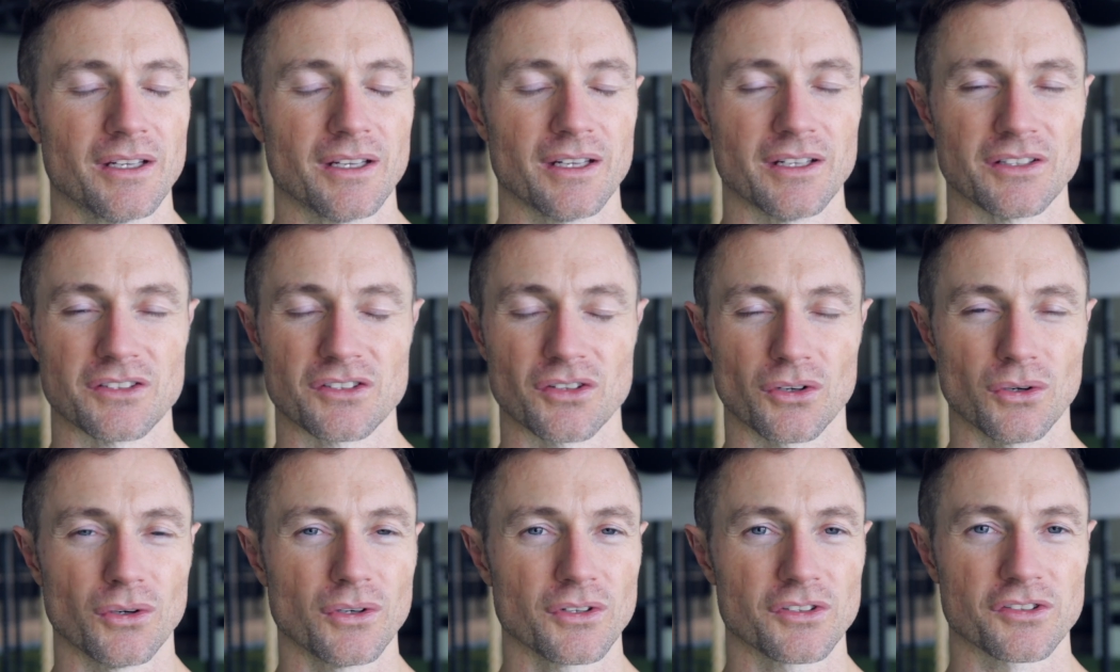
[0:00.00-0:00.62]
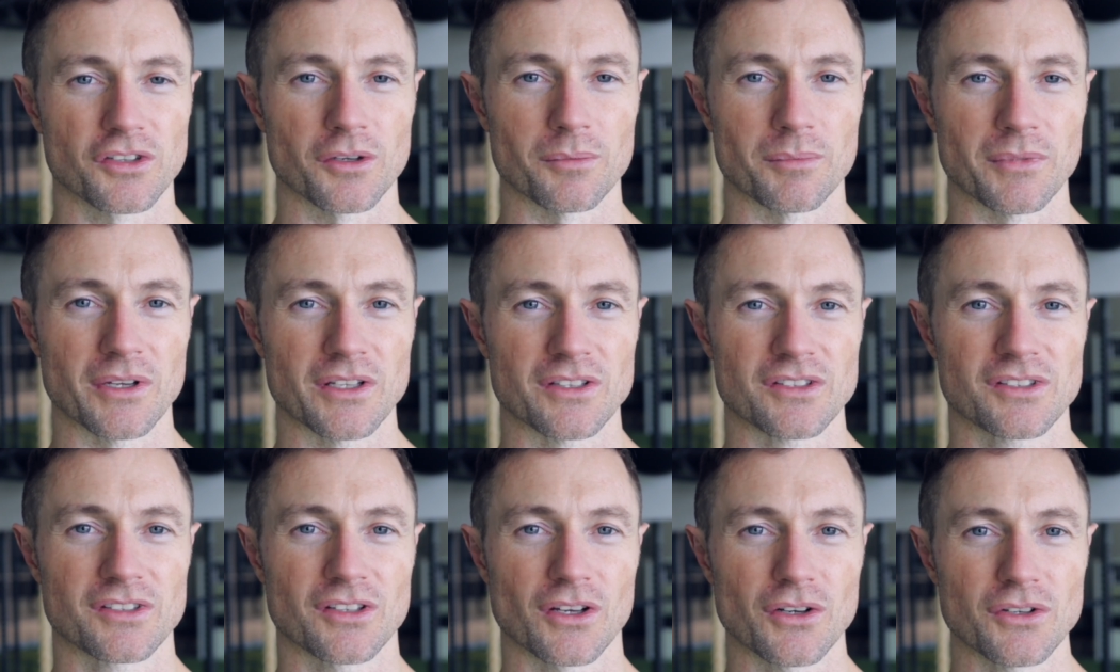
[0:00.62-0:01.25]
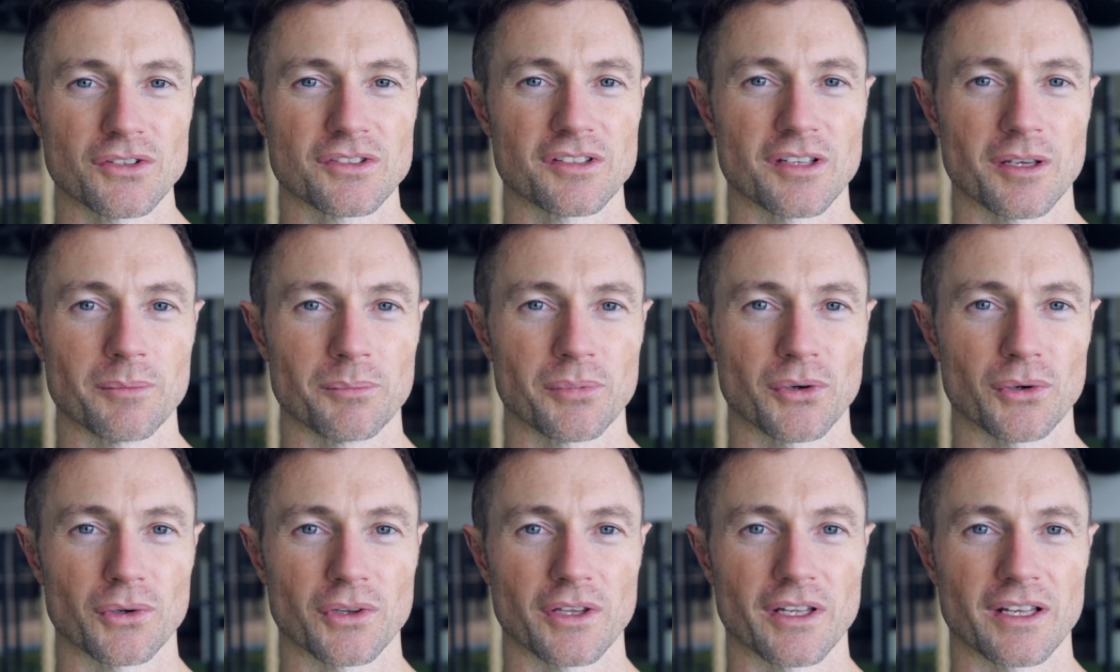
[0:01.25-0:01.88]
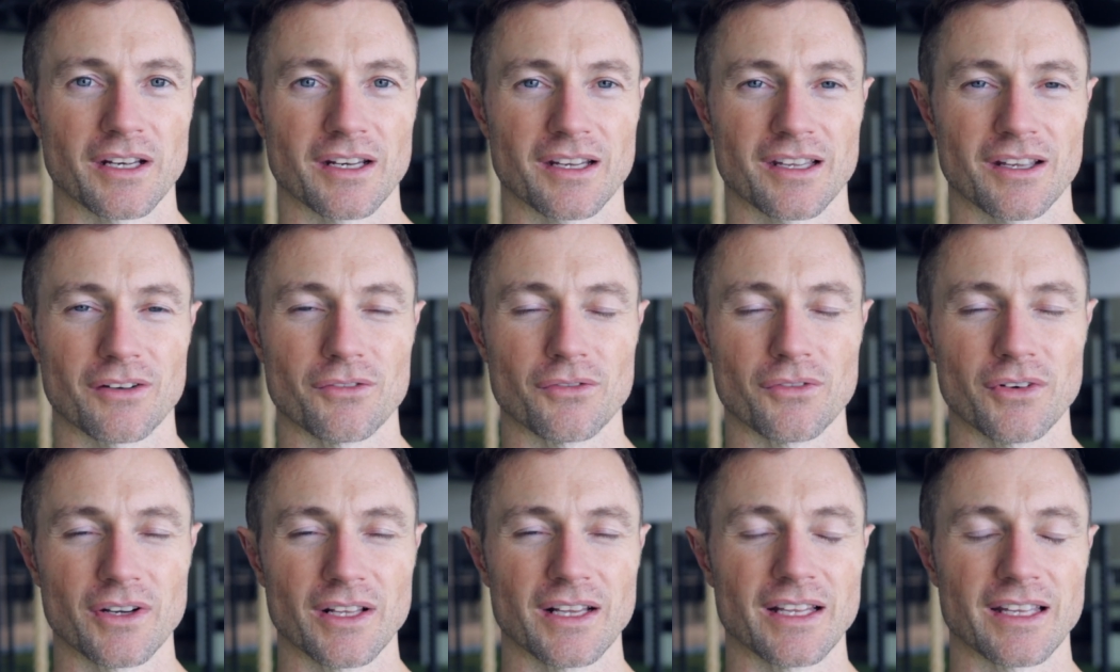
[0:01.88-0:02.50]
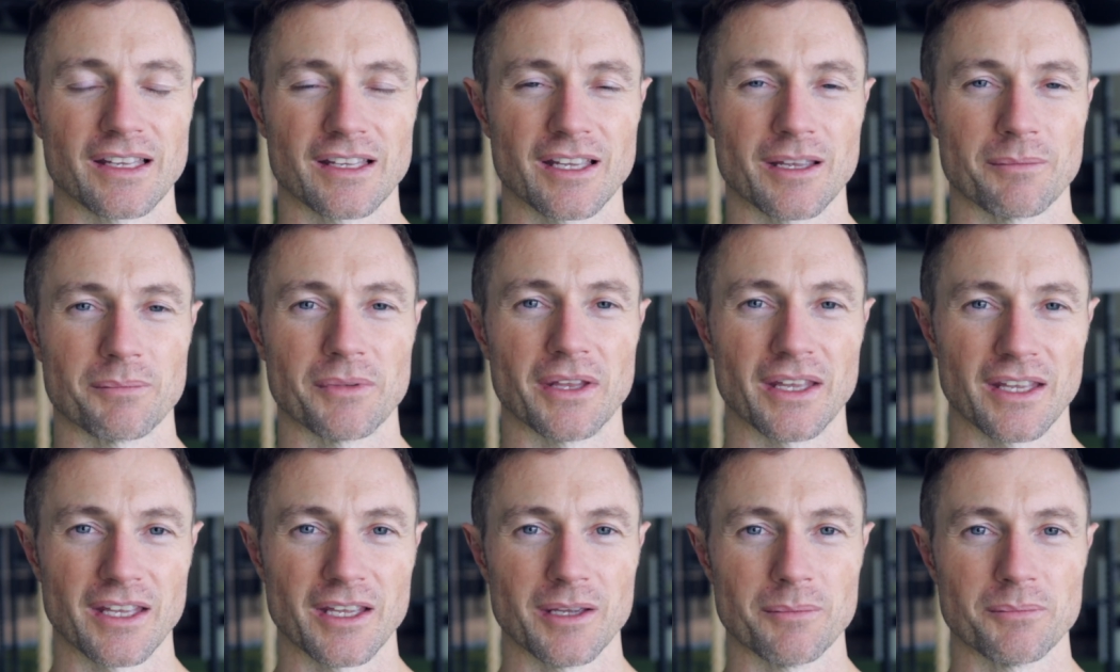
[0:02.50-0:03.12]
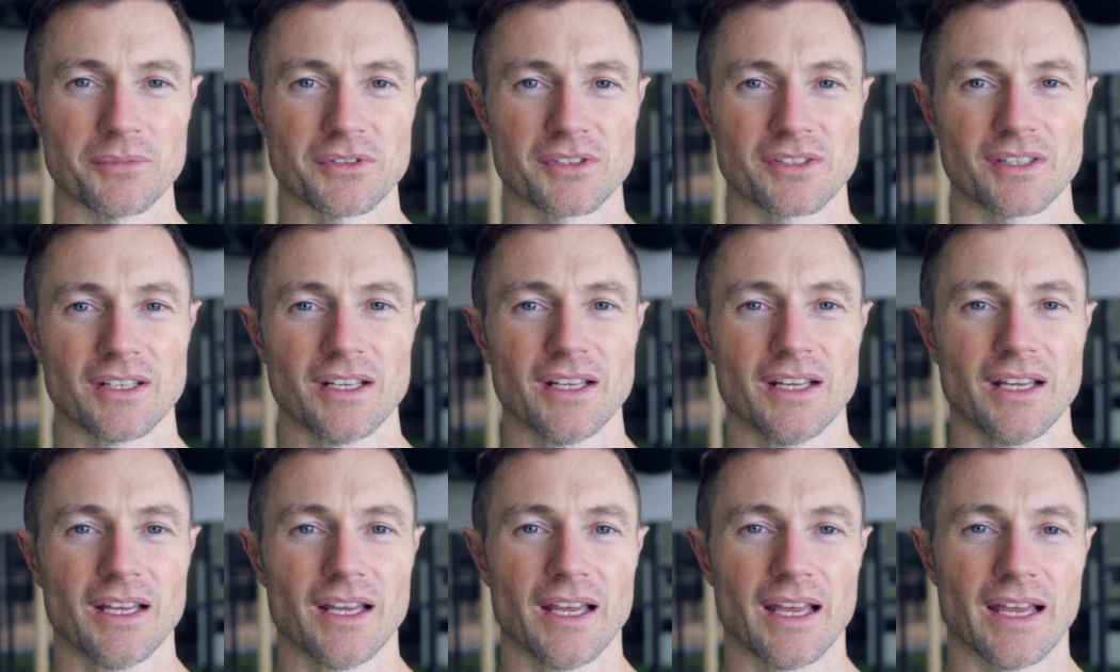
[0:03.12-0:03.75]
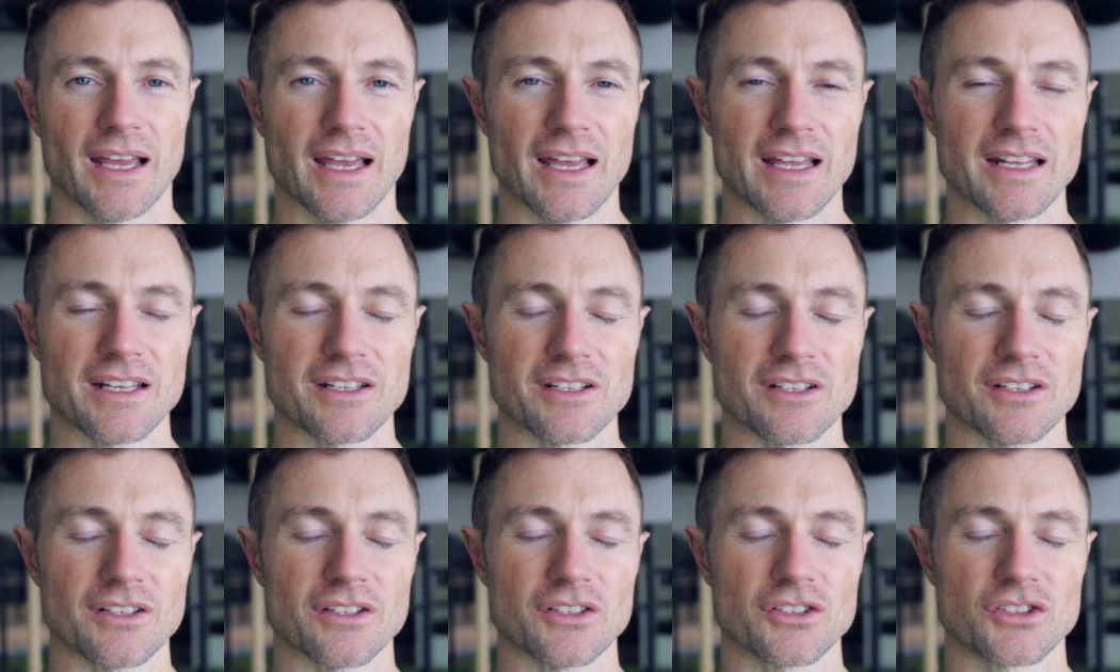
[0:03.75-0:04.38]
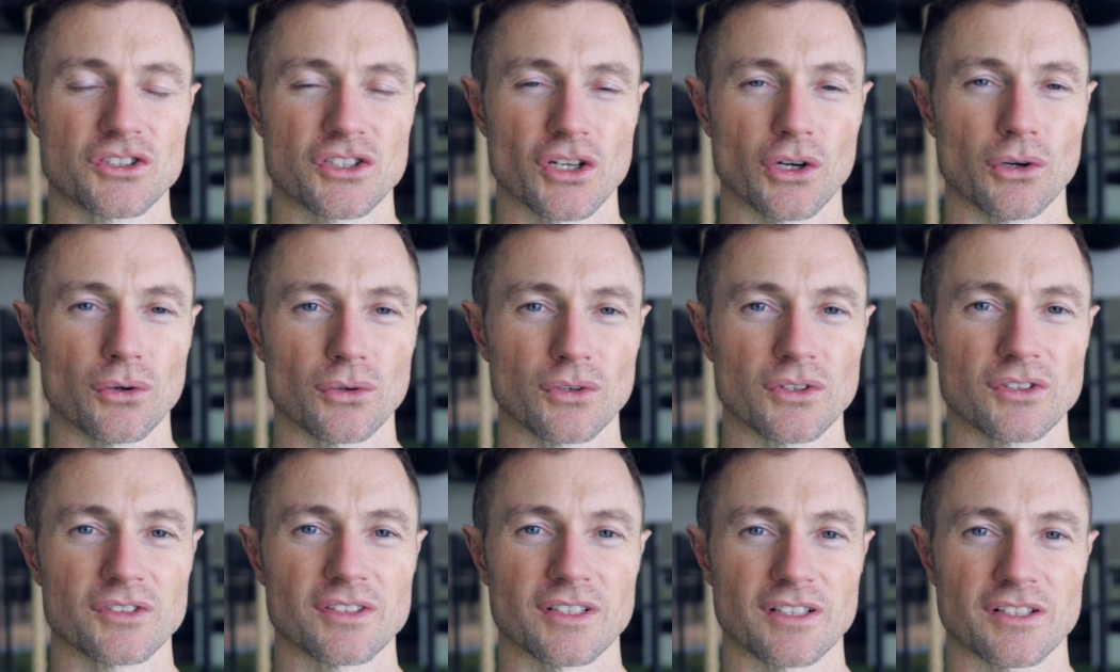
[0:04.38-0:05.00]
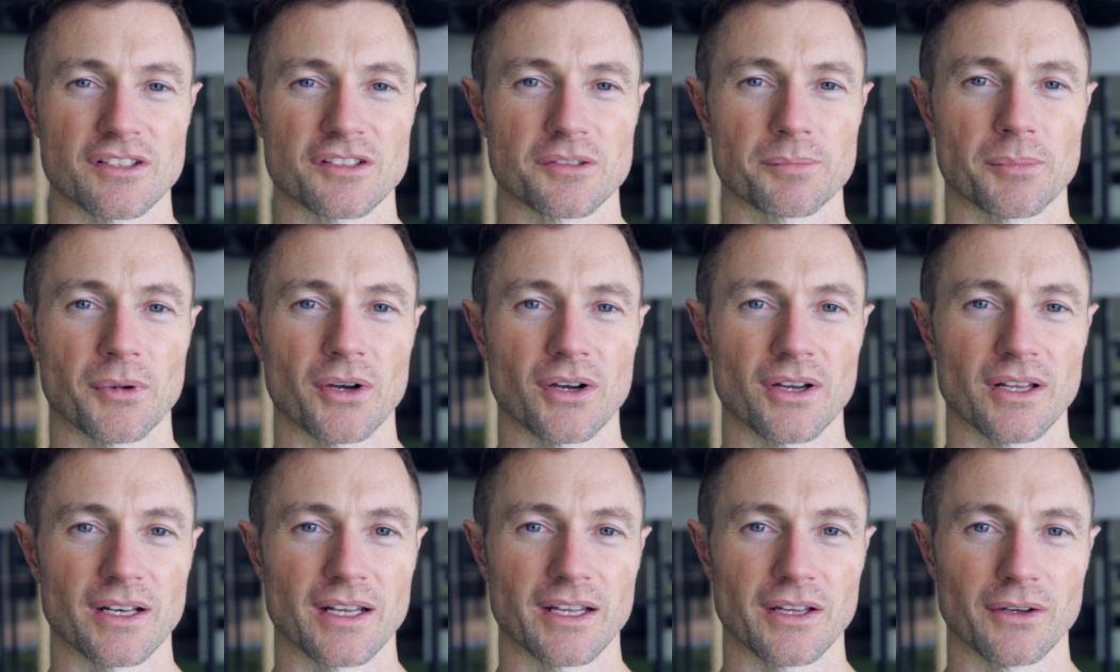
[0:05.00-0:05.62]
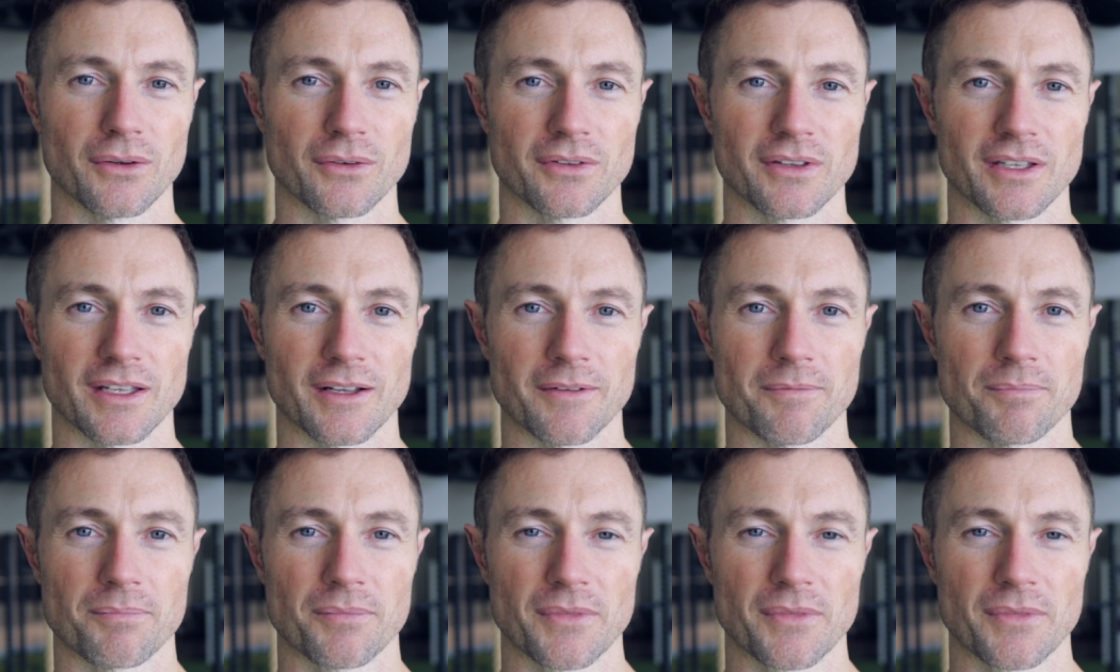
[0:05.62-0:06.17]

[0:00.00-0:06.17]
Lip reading: It's awesome. It's so simple and it can really keep the hips and the shoulders and the spine healthy.